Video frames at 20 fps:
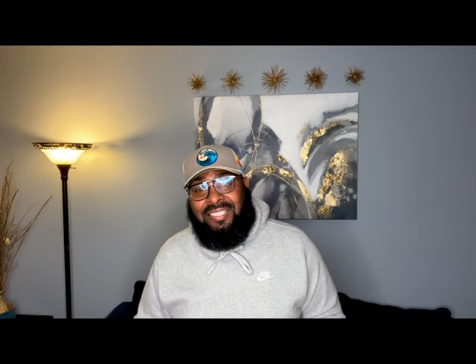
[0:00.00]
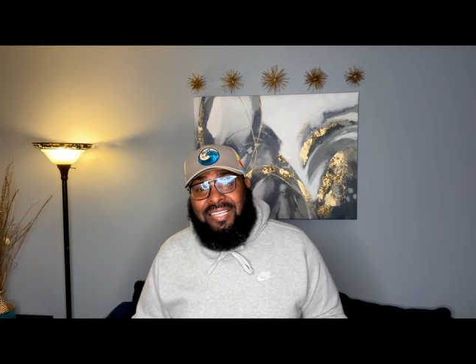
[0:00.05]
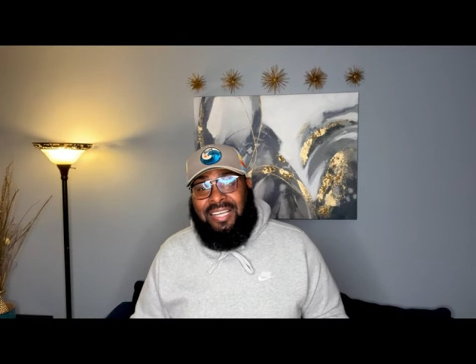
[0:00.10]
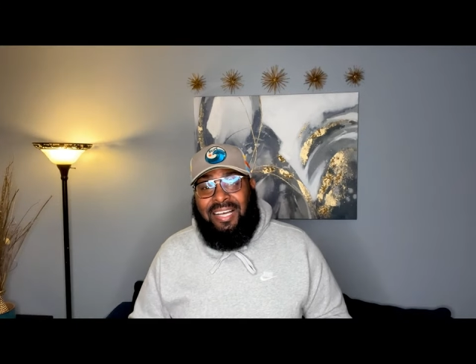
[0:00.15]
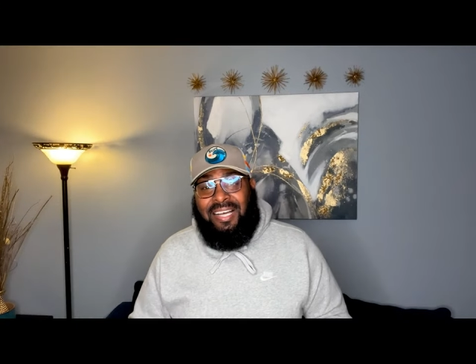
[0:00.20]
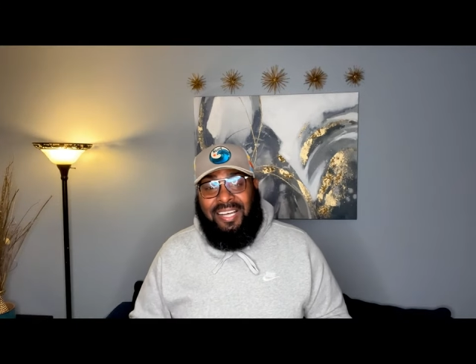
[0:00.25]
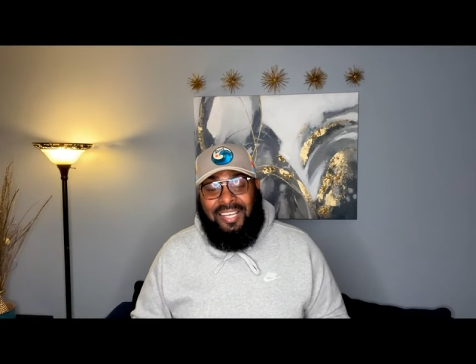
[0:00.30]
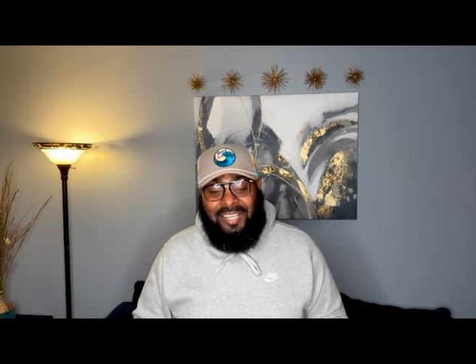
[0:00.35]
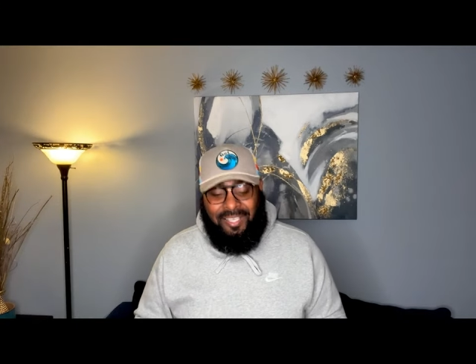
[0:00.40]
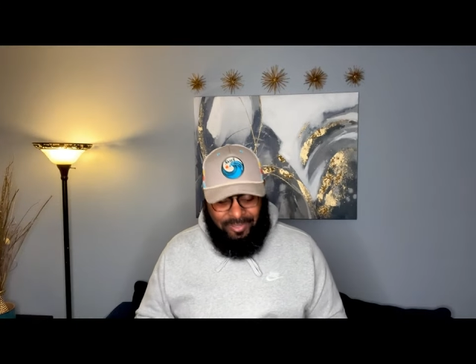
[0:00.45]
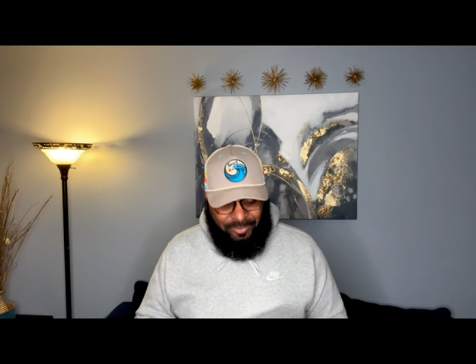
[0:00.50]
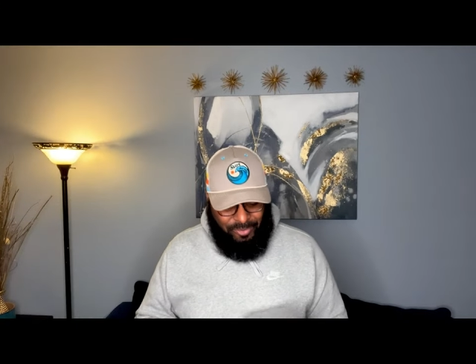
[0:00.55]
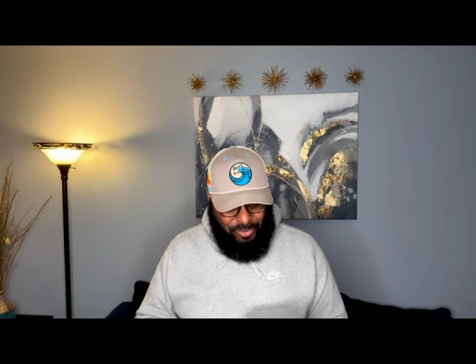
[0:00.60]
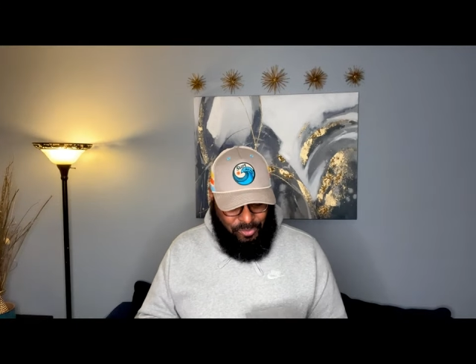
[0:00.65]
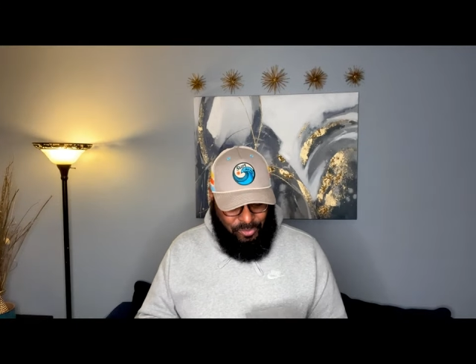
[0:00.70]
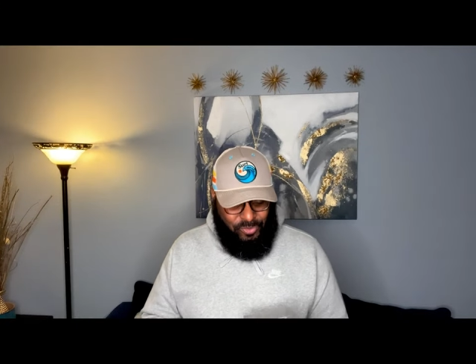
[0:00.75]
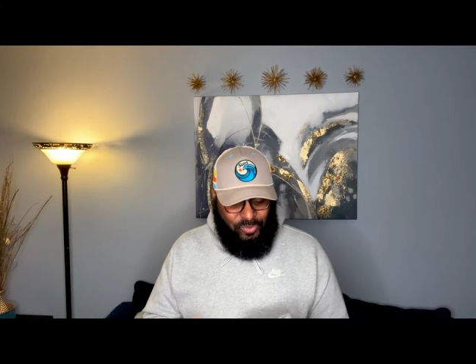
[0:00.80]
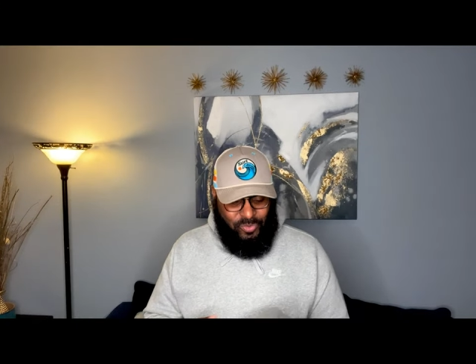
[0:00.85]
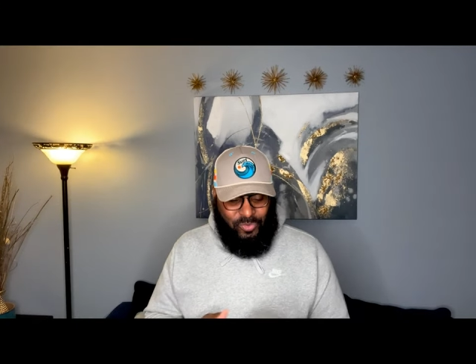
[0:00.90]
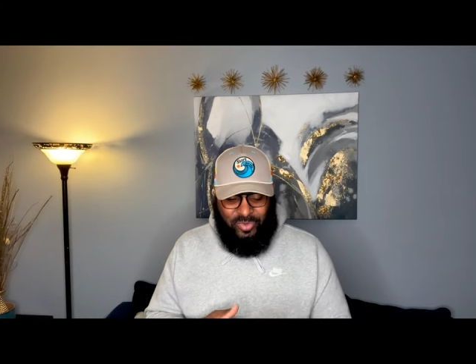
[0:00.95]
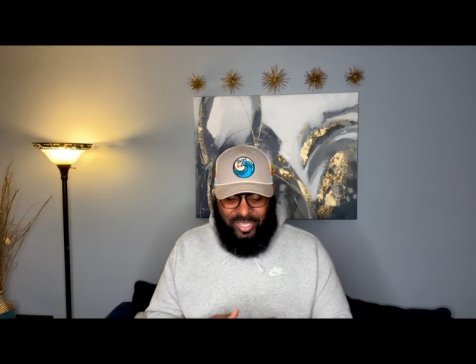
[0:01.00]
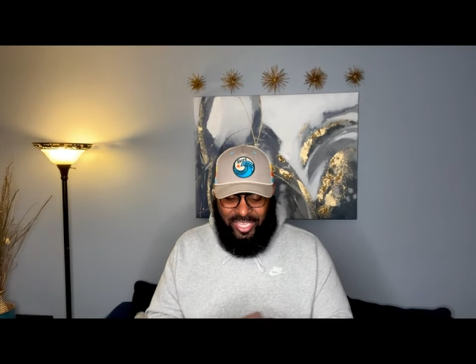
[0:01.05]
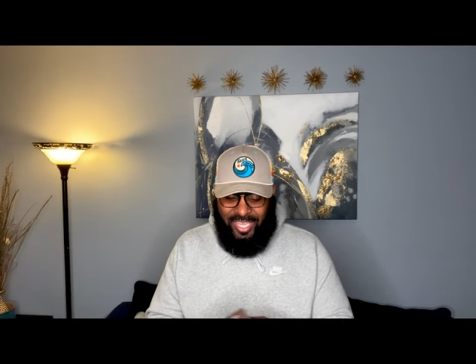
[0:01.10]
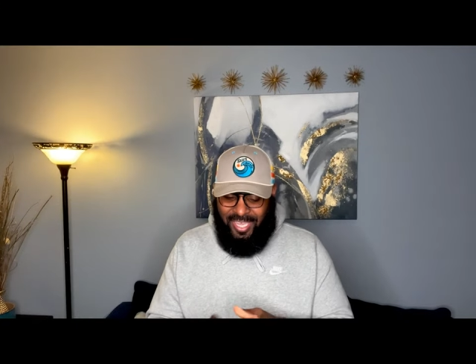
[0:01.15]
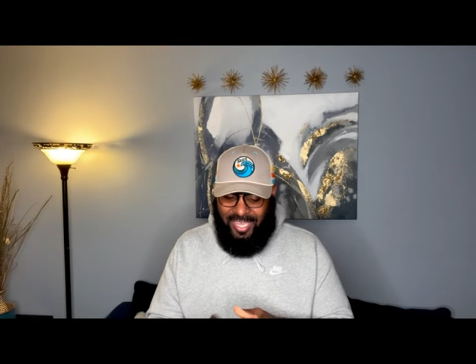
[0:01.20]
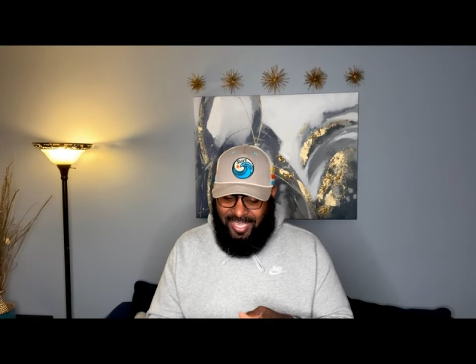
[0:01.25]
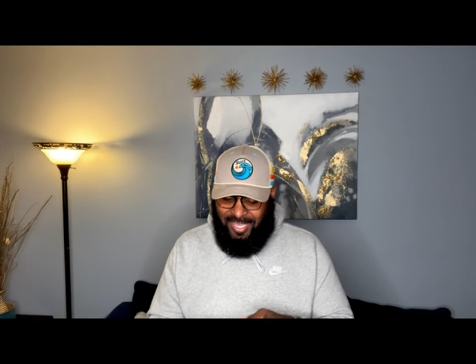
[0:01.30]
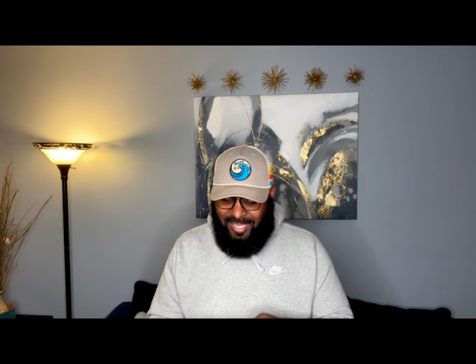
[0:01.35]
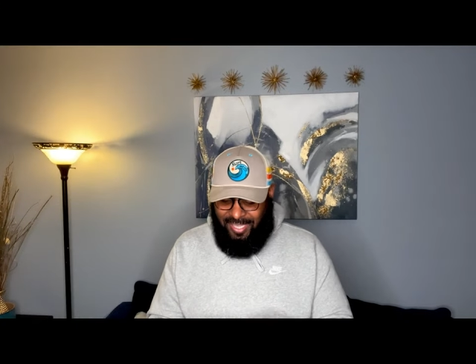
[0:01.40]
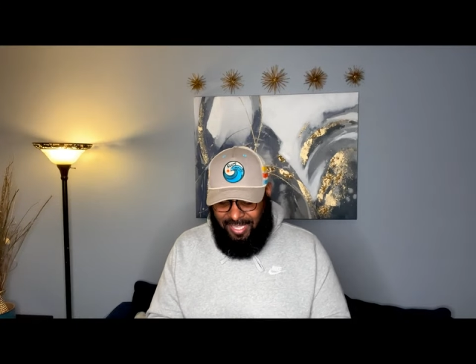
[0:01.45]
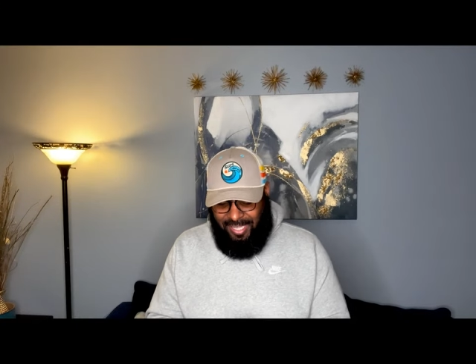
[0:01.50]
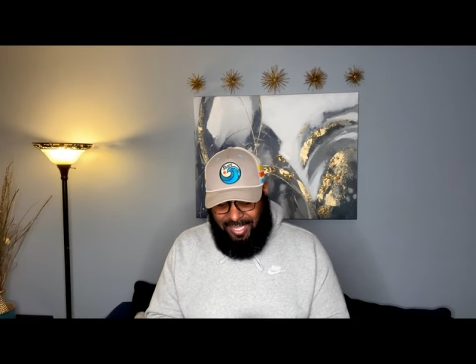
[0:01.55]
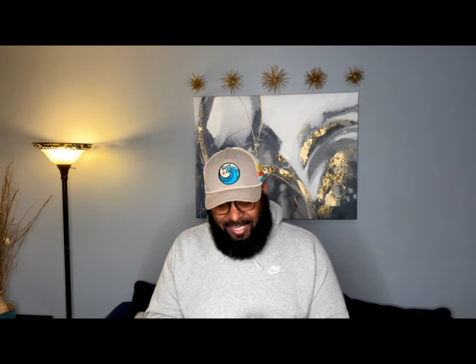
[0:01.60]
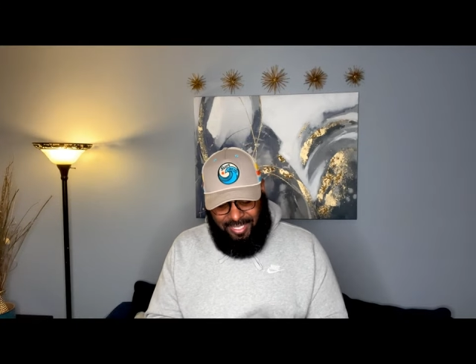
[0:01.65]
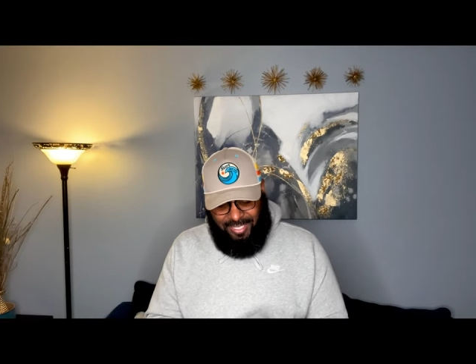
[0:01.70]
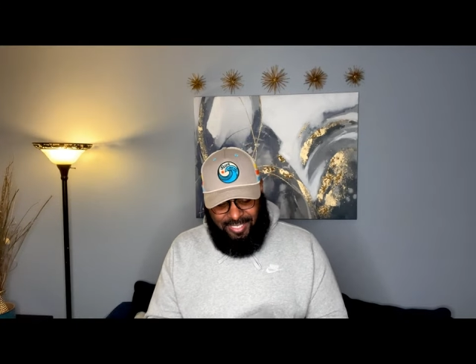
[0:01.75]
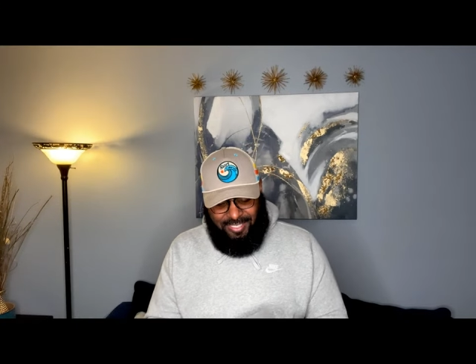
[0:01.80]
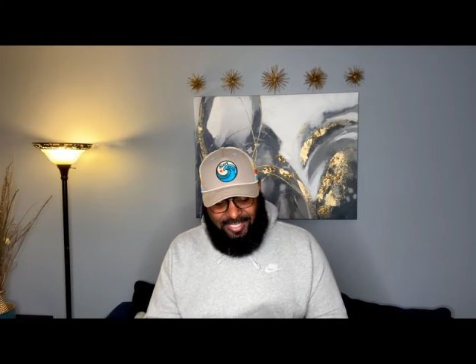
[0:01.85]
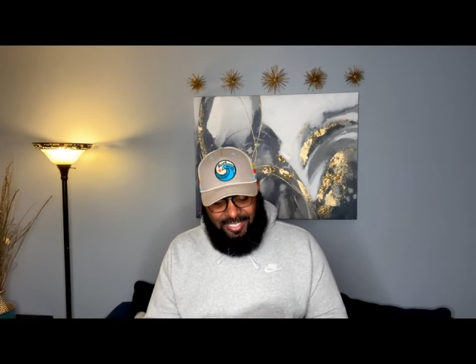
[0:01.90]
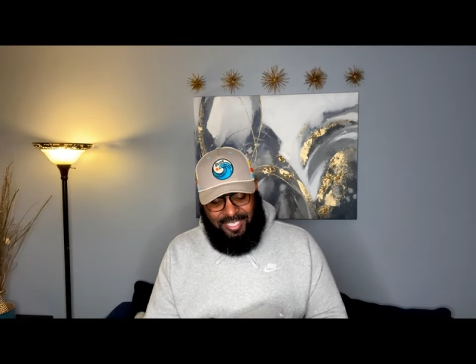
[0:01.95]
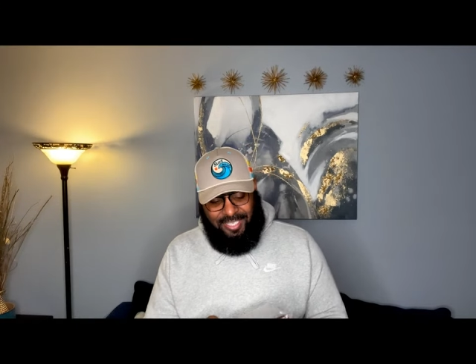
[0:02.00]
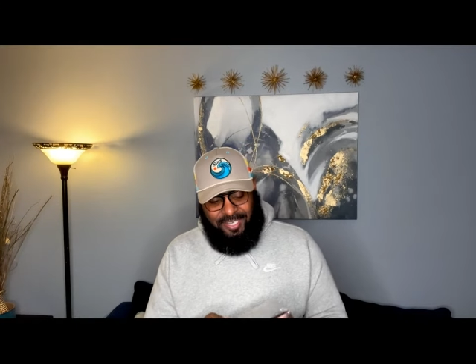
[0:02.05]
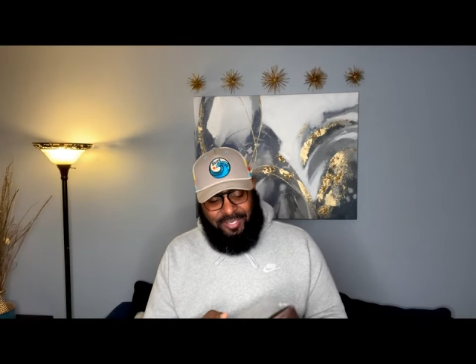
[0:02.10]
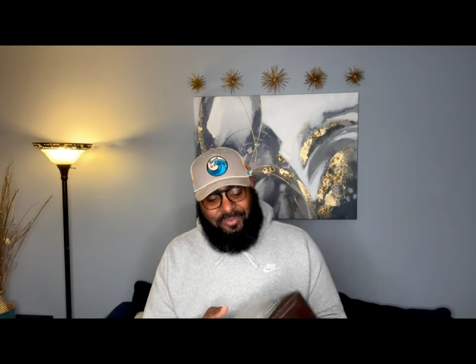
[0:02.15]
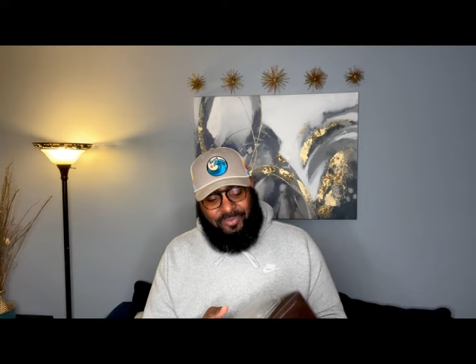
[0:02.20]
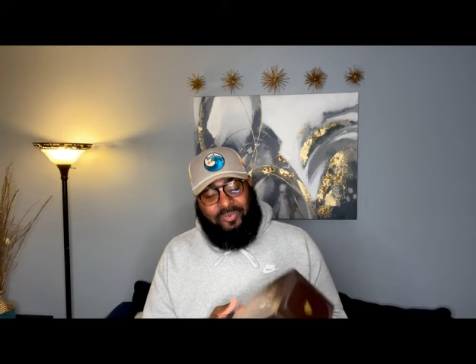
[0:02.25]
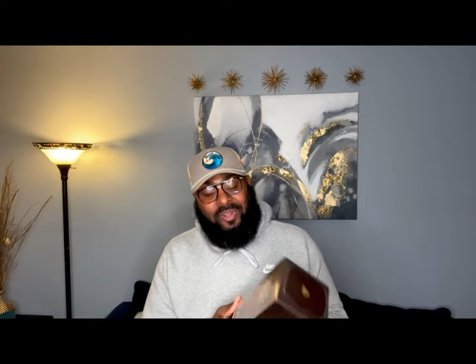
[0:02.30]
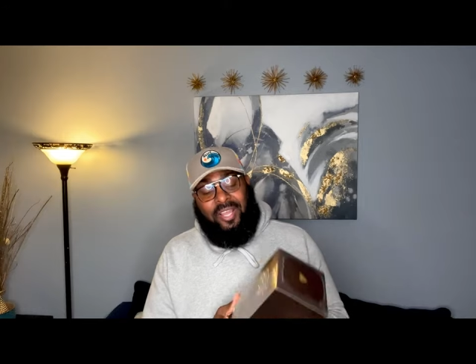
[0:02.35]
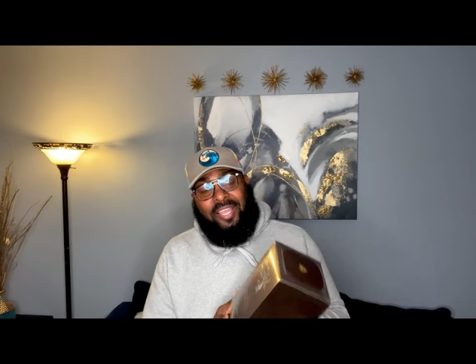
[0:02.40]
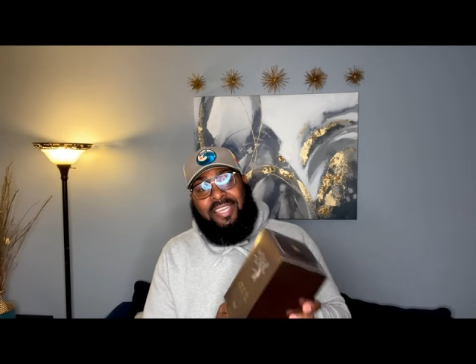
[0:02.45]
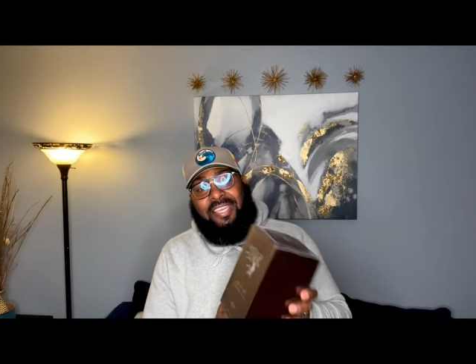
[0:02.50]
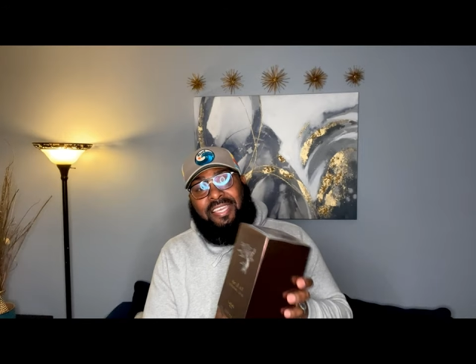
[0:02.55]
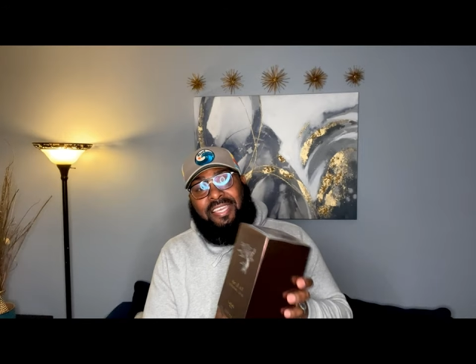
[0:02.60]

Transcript: of, ooh, yeah, let's get it right.